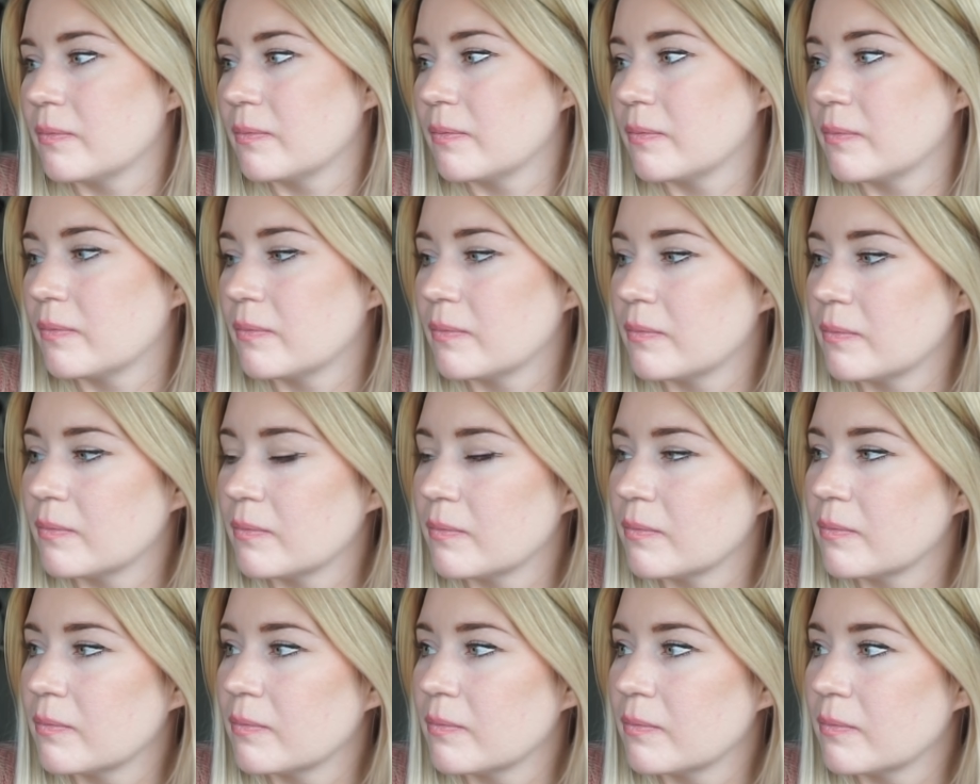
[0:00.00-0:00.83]

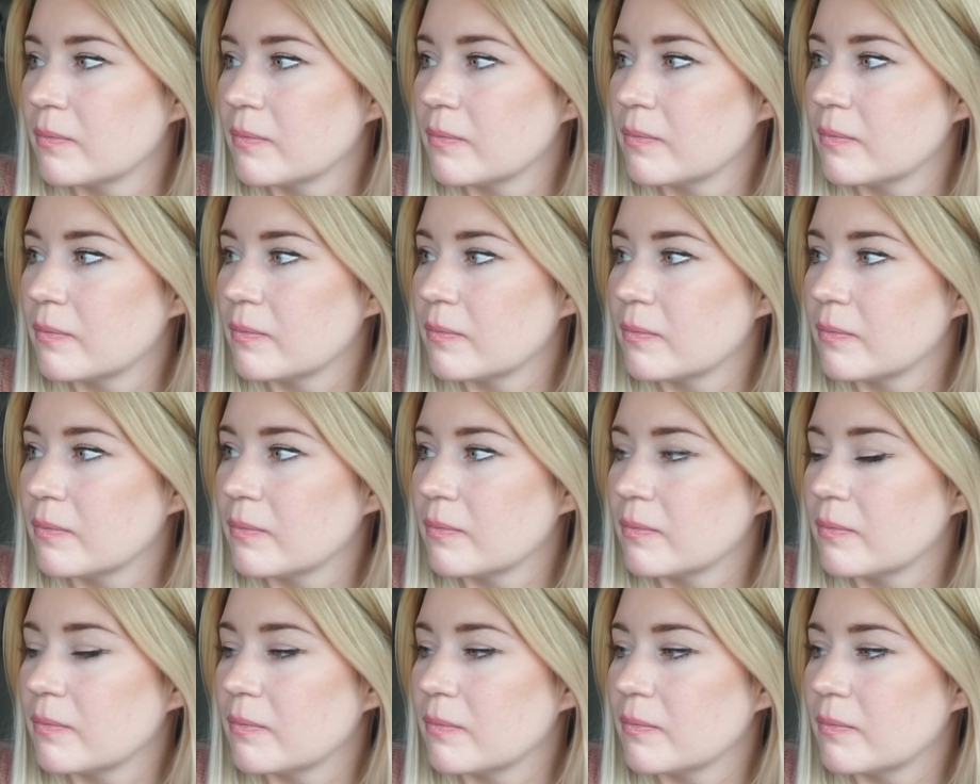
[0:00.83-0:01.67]

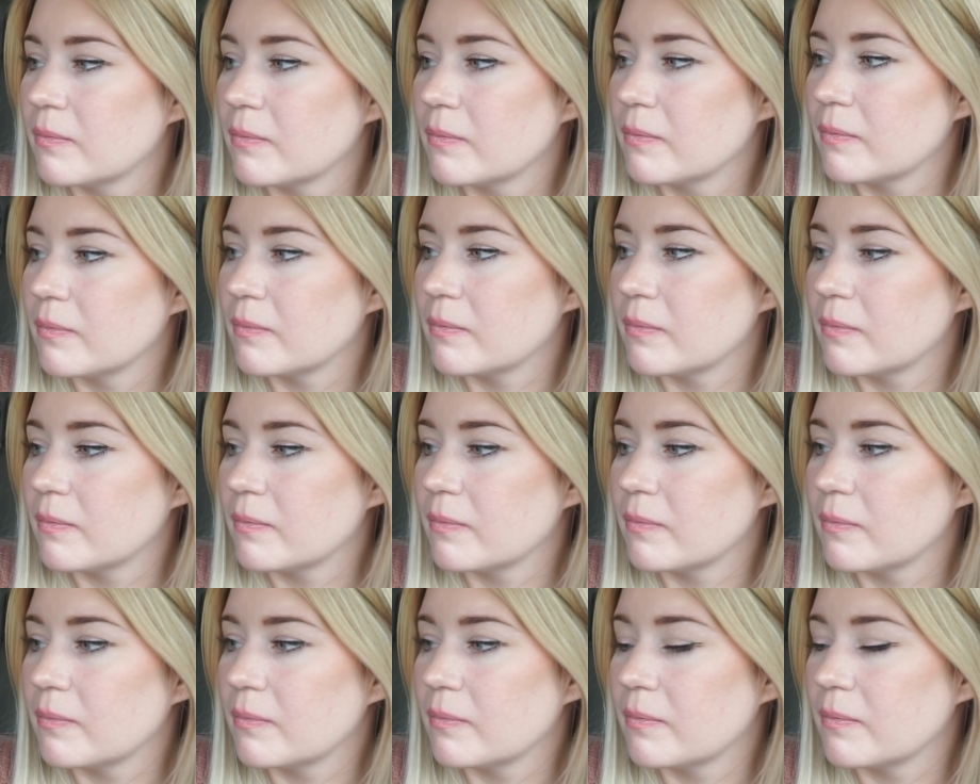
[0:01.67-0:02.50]

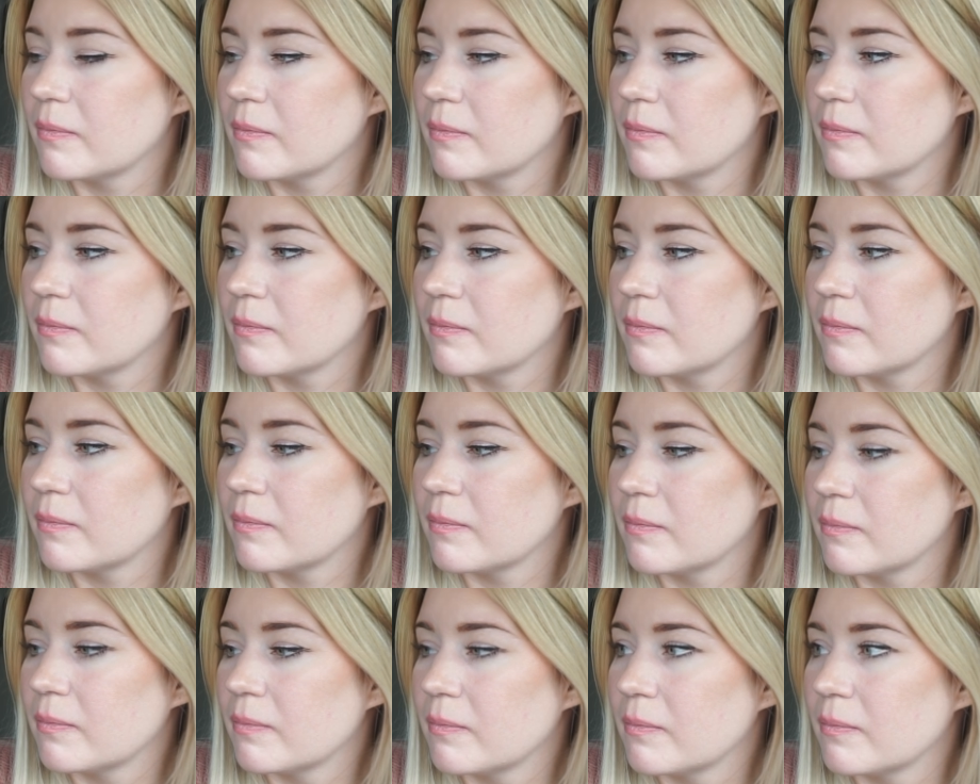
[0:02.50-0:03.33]

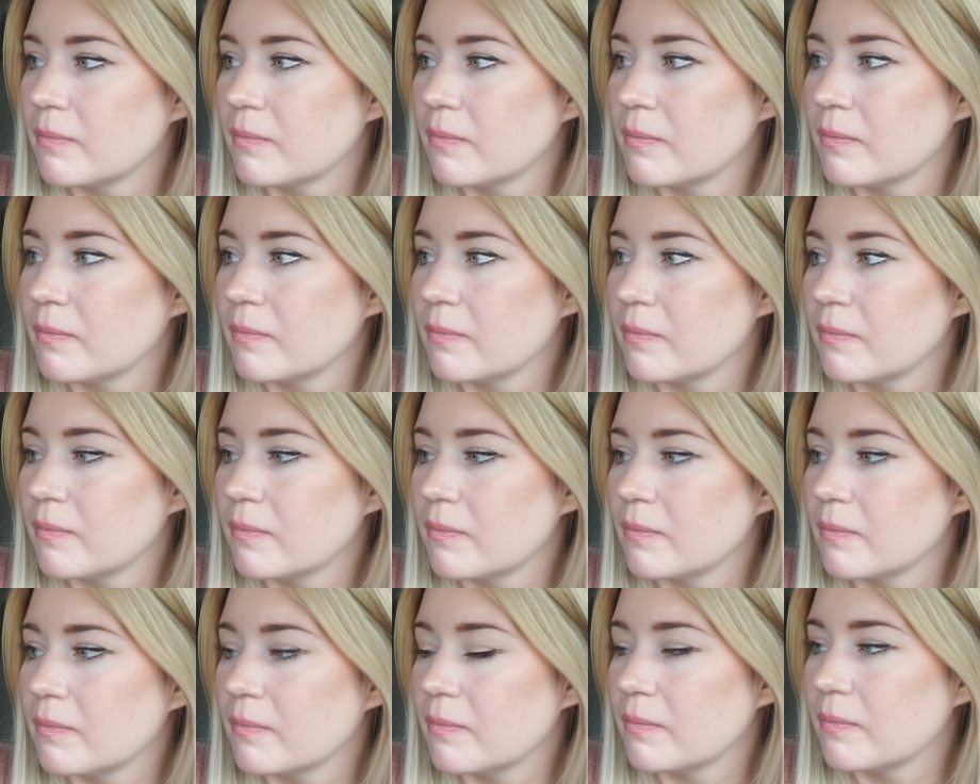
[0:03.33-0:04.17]

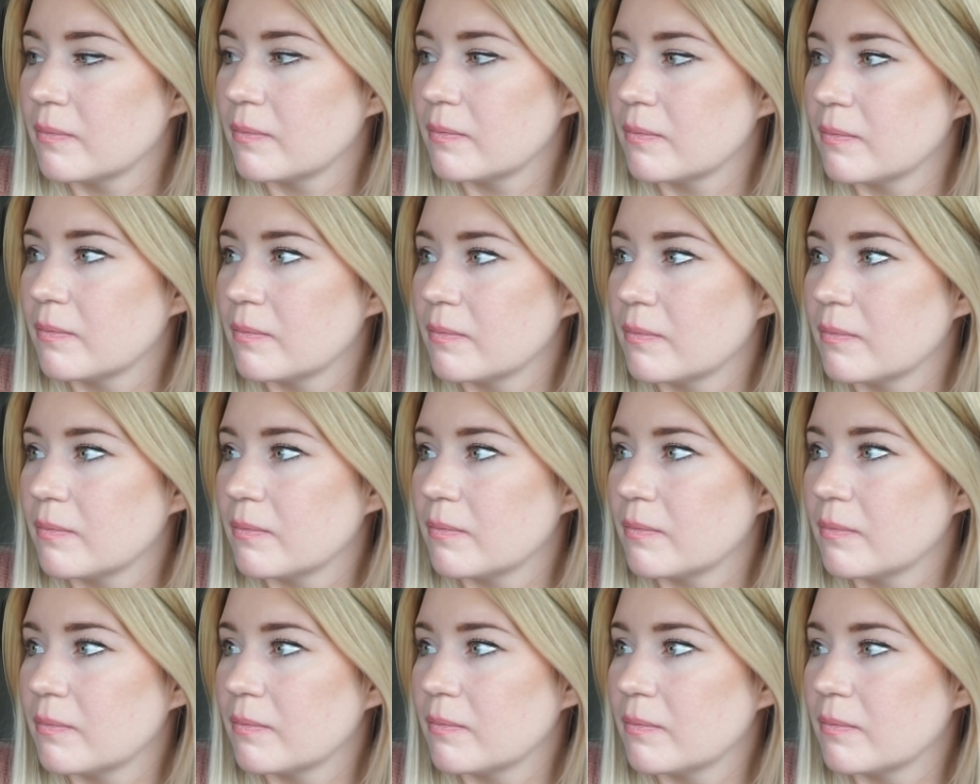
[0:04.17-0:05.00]

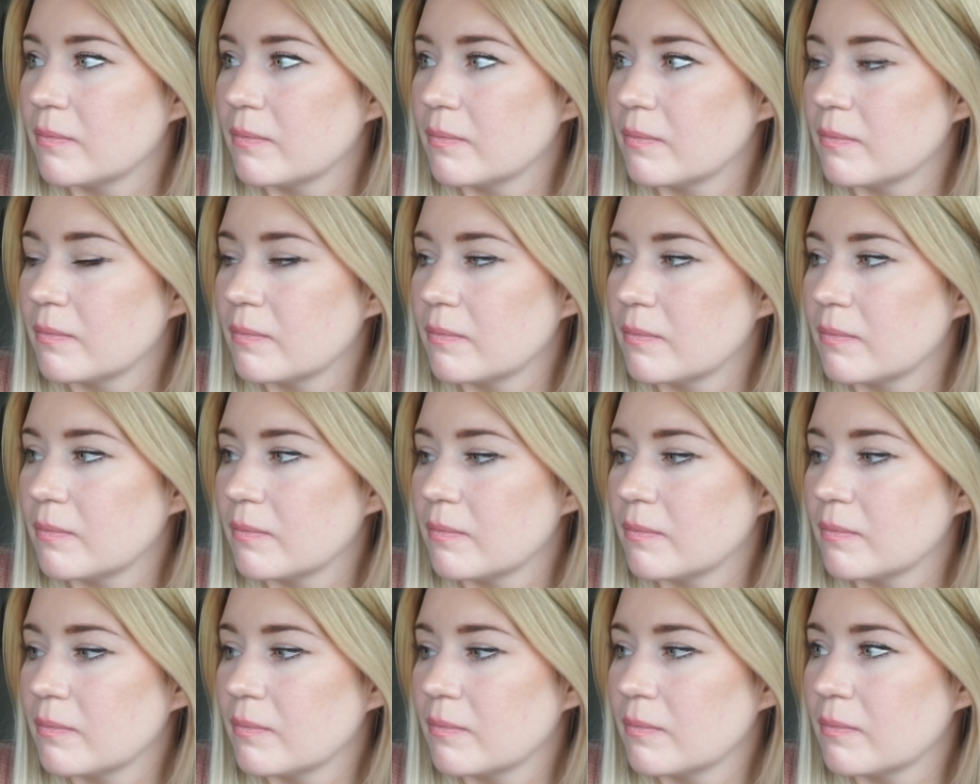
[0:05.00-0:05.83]

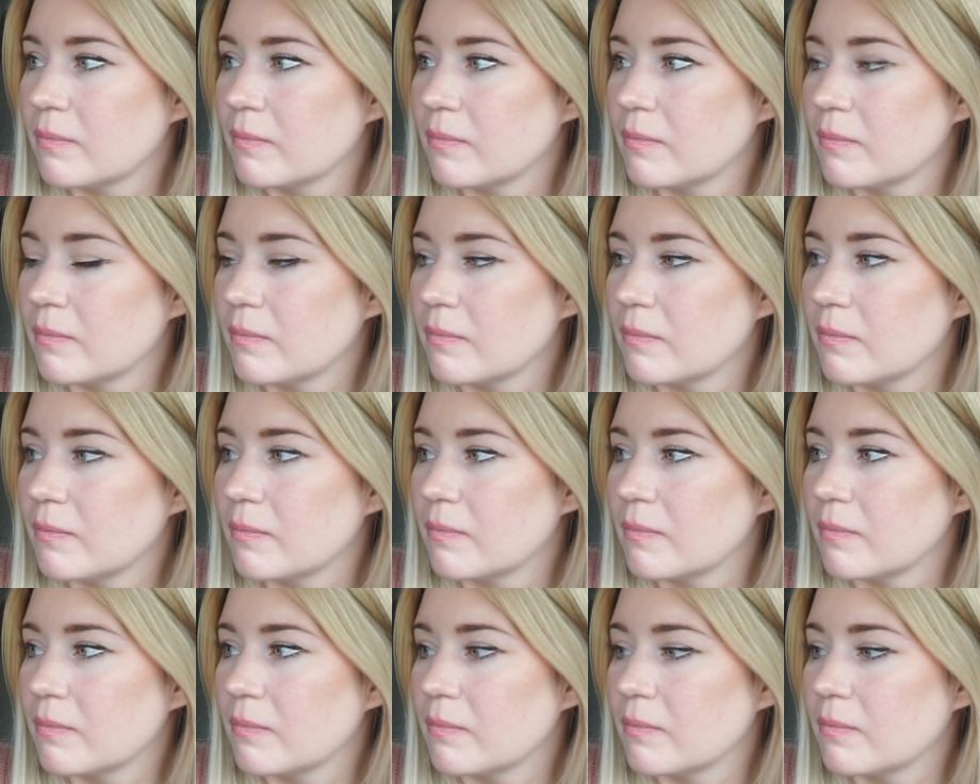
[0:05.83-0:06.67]

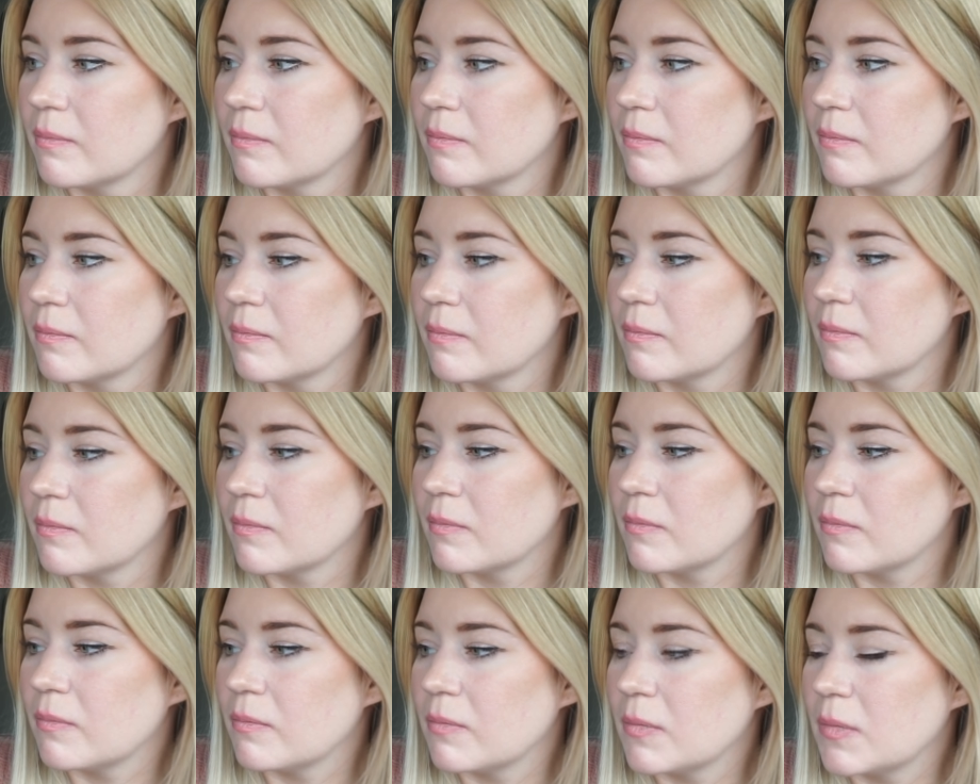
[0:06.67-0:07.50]

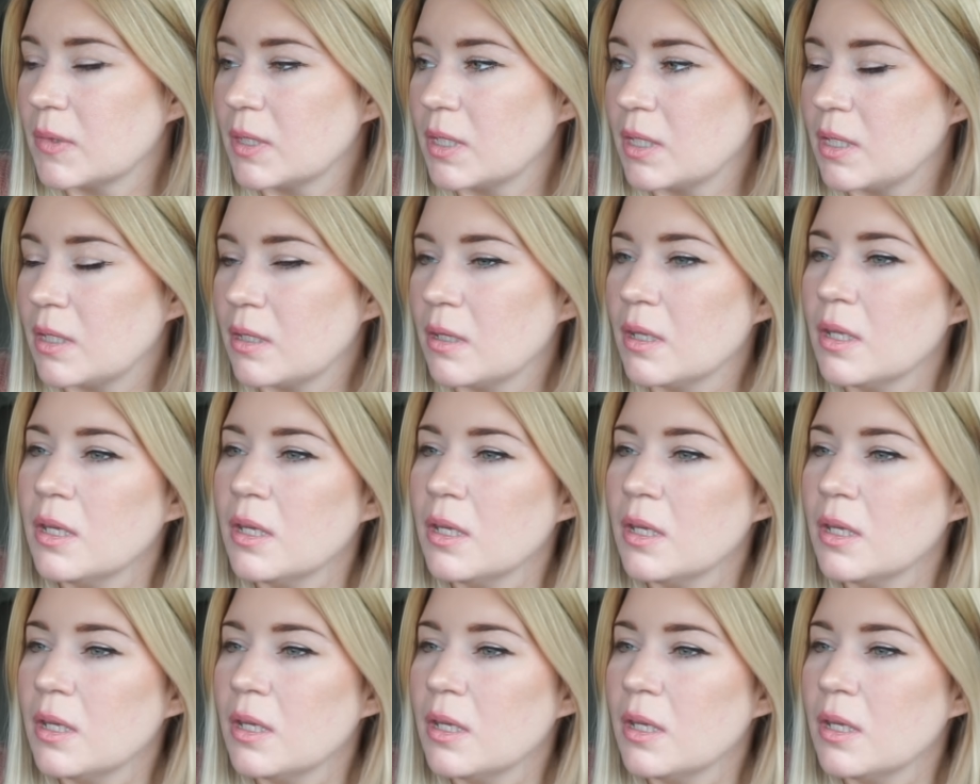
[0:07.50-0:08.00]
(not speaking)